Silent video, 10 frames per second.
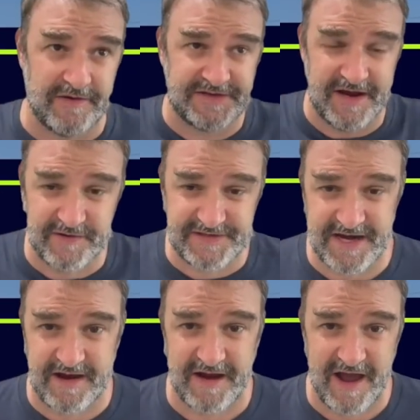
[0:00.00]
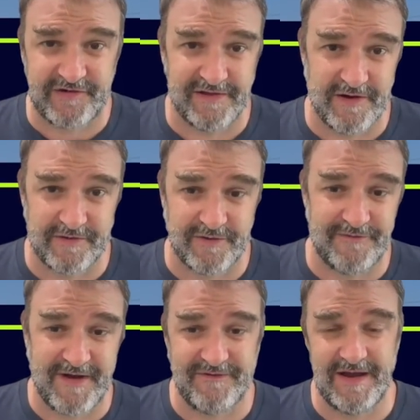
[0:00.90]
there's an interstate connection there,
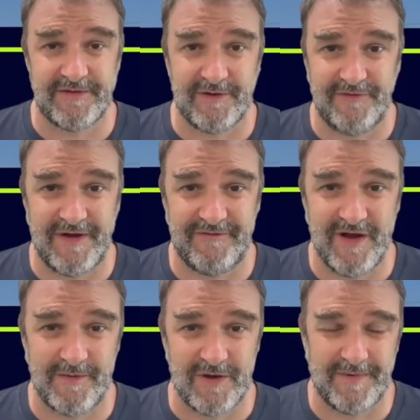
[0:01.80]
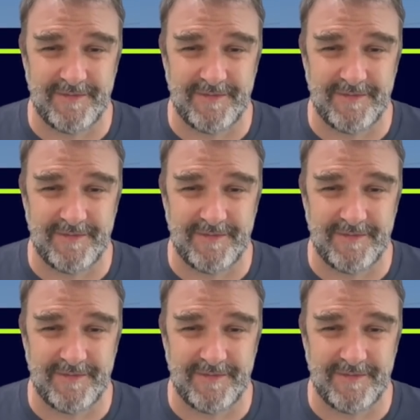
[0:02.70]
35E and 35W.